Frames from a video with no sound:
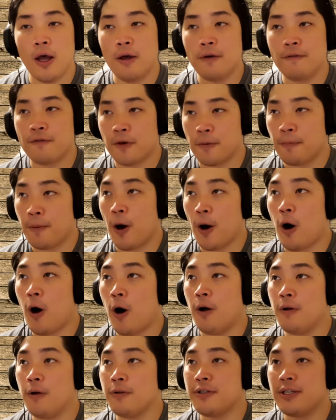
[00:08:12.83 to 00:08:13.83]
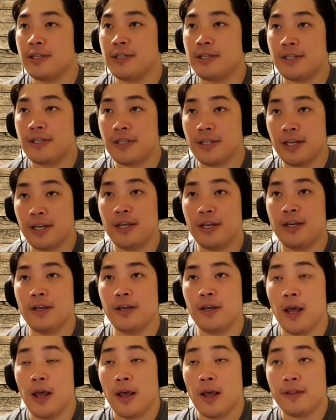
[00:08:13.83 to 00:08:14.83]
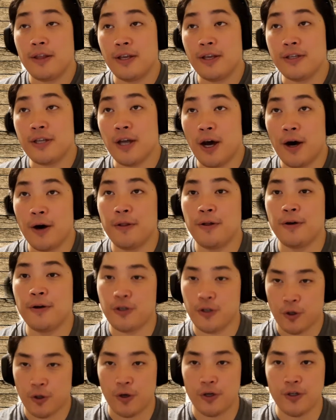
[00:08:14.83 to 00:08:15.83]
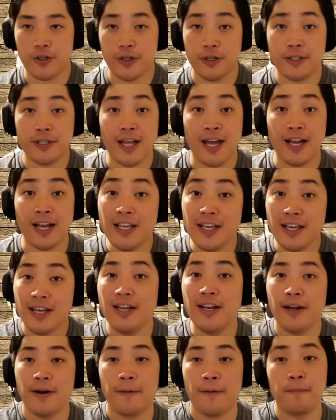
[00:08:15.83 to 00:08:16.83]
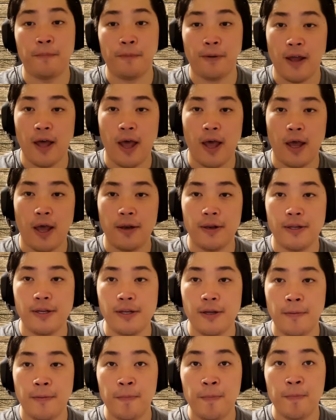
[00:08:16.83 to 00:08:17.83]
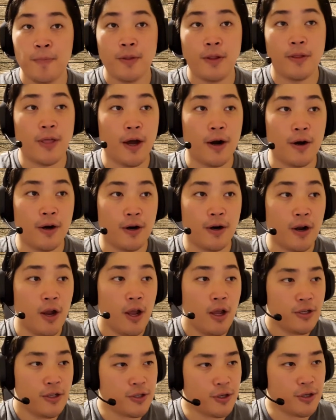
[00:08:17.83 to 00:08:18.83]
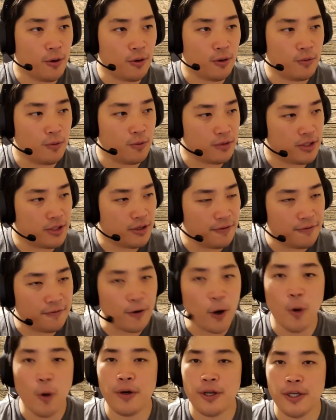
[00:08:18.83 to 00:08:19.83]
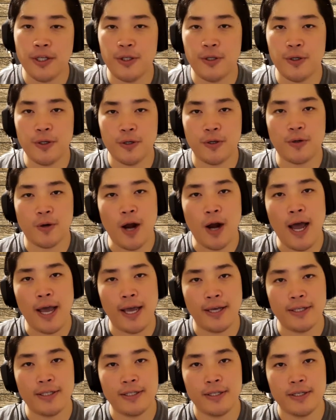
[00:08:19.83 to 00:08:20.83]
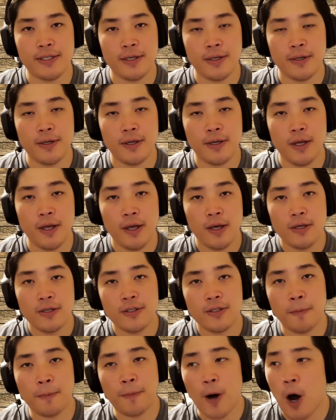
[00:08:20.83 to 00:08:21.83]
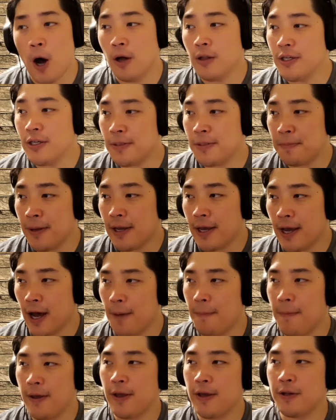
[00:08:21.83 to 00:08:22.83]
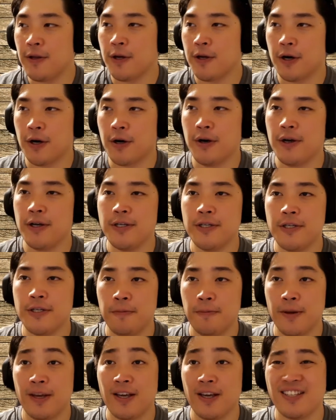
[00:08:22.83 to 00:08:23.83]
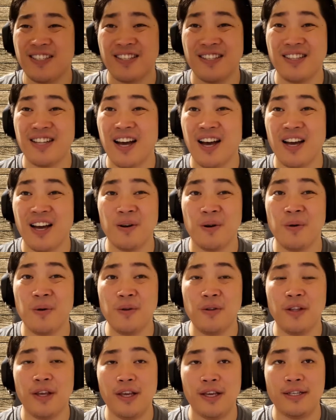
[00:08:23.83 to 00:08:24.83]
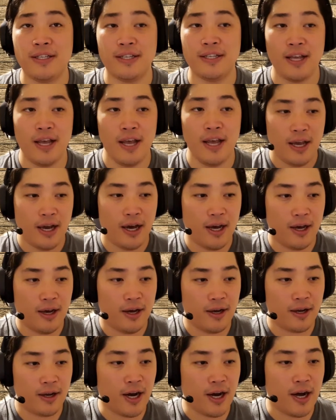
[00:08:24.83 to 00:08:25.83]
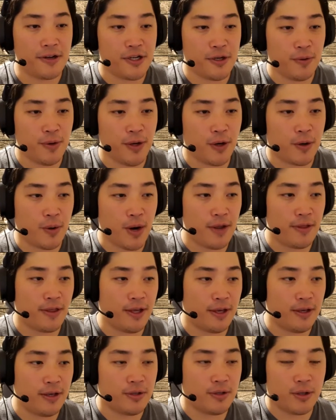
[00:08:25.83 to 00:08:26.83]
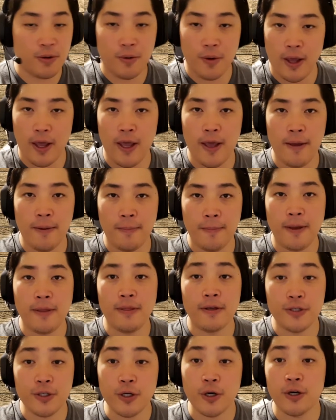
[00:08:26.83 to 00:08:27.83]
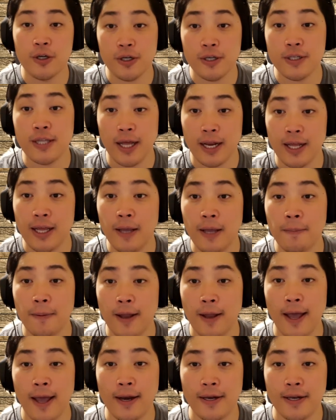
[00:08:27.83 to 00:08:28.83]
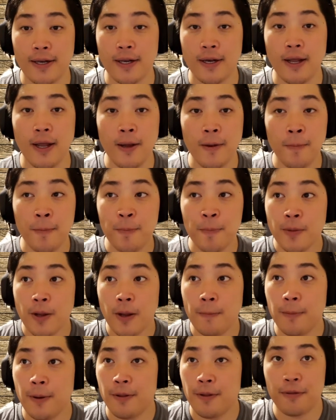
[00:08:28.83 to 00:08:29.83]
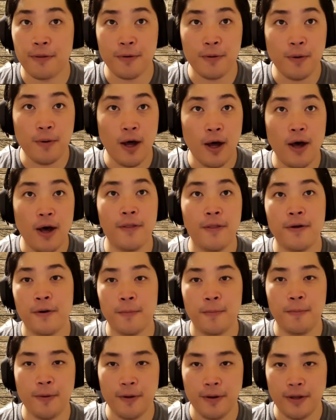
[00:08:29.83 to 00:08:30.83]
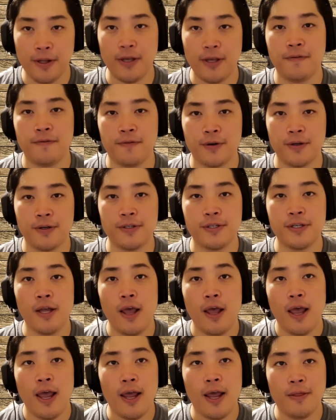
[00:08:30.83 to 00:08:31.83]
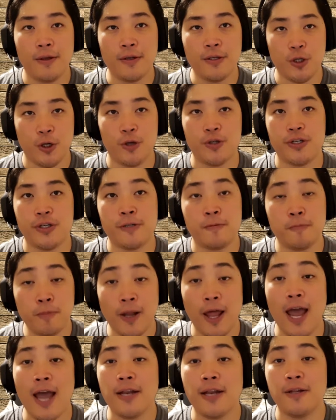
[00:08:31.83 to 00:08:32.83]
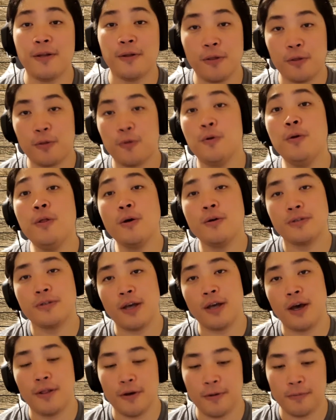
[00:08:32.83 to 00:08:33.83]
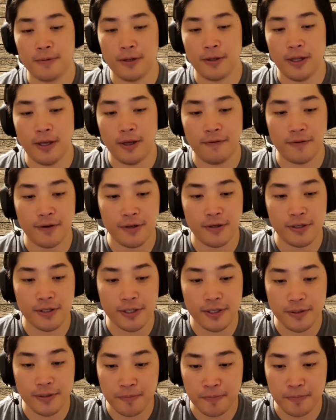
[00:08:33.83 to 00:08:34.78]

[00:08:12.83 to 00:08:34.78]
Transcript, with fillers: for Paul to see these other churches that he didn't plant that are so devoted to Christ. So Paul is becoming encouraged because not only is uh, God doing great things through him and the churches that he planted, but through other believers and the churches planted through those other believers.